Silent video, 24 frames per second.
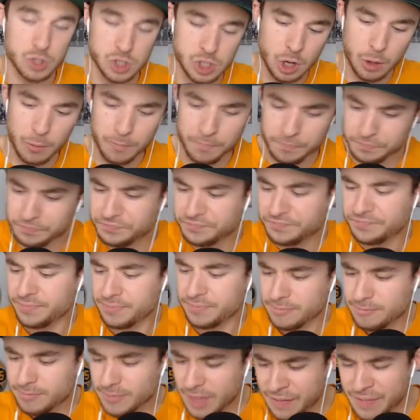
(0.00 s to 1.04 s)
So
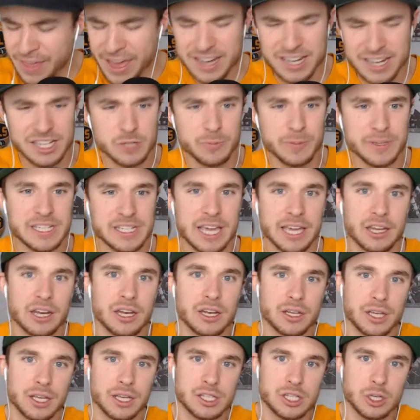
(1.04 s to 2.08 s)
that needs to be taken
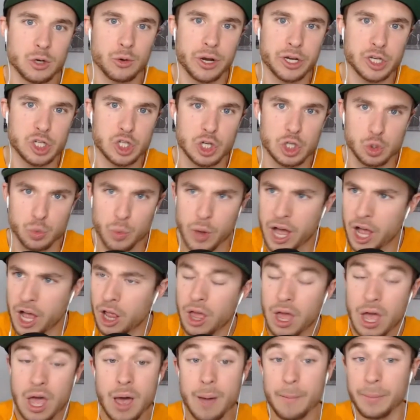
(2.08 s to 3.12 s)
into consideration as well.
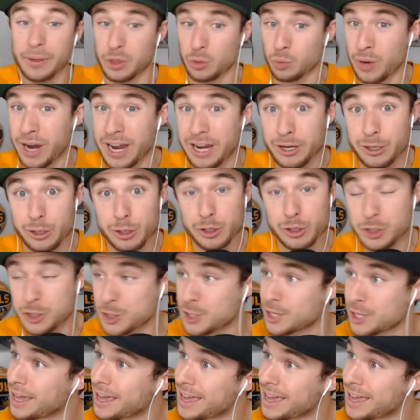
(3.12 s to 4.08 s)
But the Raiders,